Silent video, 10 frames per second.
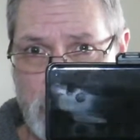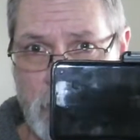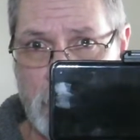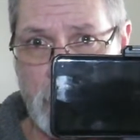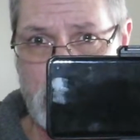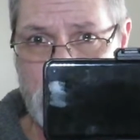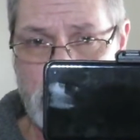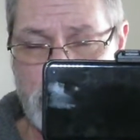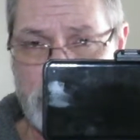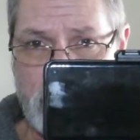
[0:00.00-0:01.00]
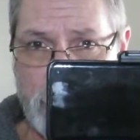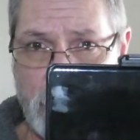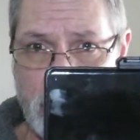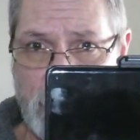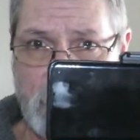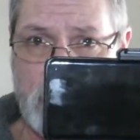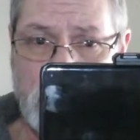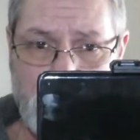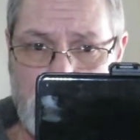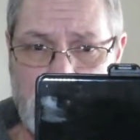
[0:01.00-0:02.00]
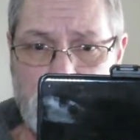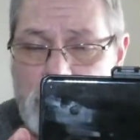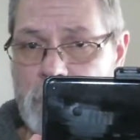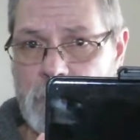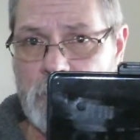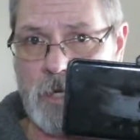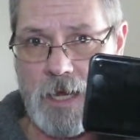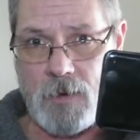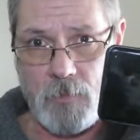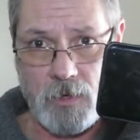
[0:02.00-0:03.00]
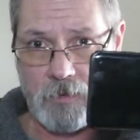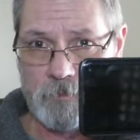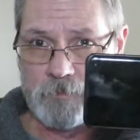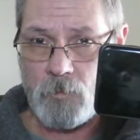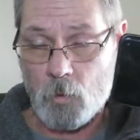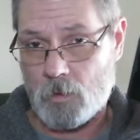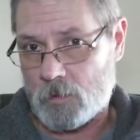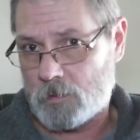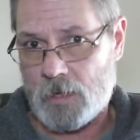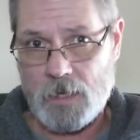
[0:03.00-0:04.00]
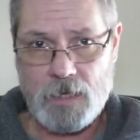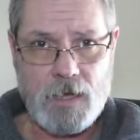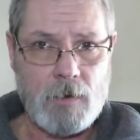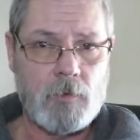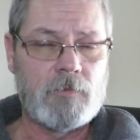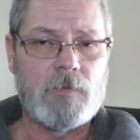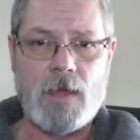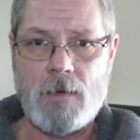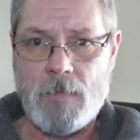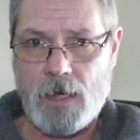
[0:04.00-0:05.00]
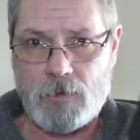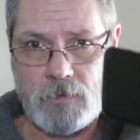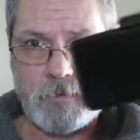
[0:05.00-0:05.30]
the way you want to do your videoing when you're using your camera, or any camera for that matter,